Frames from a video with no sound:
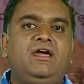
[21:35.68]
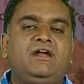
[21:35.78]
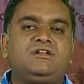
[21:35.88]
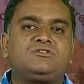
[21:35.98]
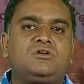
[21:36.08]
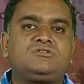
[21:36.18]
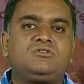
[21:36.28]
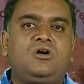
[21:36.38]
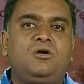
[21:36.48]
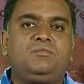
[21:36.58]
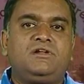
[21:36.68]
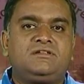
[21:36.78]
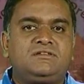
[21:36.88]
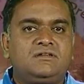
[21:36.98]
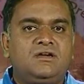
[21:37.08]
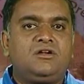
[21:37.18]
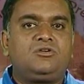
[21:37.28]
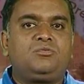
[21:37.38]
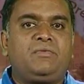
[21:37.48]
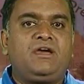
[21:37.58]
It is also obliged
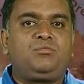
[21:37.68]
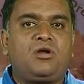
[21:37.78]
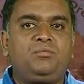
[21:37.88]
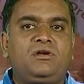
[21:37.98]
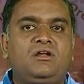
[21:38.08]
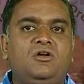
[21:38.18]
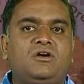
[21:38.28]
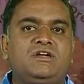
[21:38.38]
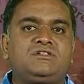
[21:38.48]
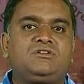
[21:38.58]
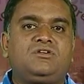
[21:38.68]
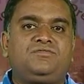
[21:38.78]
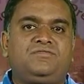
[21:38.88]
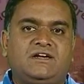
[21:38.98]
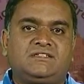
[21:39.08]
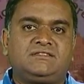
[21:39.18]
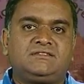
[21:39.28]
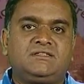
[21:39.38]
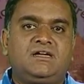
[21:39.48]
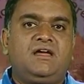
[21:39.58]
to make proper allocation of funds.
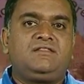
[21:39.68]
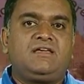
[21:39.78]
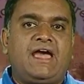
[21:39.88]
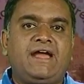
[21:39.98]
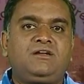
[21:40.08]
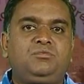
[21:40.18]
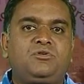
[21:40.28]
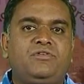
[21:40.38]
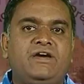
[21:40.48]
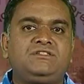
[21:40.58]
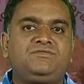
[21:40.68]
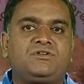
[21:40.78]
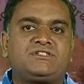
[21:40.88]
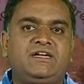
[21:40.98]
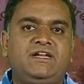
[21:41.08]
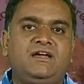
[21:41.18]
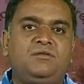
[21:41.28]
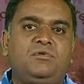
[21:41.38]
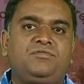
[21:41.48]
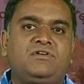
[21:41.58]
The Act provides for setting
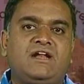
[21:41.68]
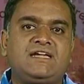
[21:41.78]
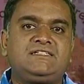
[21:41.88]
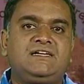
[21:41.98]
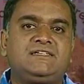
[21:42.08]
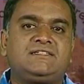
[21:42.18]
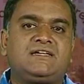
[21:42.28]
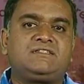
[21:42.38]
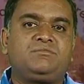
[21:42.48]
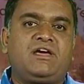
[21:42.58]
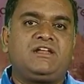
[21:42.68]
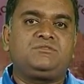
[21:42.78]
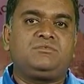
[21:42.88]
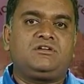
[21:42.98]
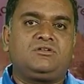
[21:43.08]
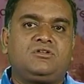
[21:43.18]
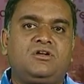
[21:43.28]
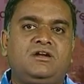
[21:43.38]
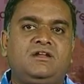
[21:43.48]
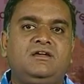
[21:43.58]
up of a National Disaster Management
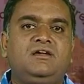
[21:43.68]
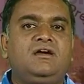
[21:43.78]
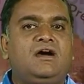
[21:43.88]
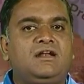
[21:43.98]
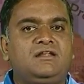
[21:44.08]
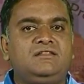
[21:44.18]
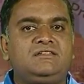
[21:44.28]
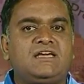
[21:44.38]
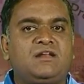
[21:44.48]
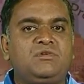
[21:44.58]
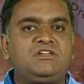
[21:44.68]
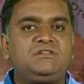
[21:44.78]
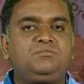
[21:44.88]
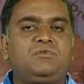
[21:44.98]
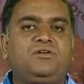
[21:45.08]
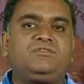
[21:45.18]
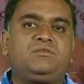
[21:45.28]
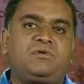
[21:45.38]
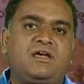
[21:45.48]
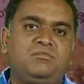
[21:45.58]
Authority under the chairmanship of the
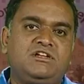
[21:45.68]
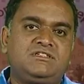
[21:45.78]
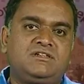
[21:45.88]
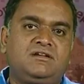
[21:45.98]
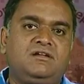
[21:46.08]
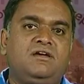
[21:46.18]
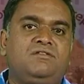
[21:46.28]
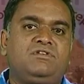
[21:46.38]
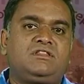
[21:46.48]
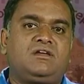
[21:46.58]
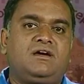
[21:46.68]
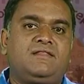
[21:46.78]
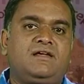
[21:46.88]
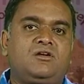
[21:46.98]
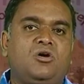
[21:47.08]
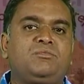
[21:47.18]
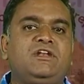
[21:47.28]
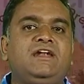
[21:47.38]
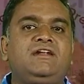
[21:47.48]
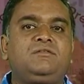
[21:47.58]
Prime Minister with other
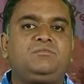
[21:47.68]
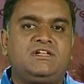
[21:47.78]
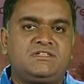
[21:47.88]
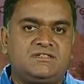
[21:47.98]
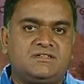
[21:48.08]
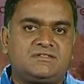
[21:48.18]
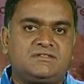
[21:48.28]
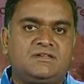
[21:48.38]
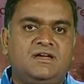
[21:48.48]
nominated ministers.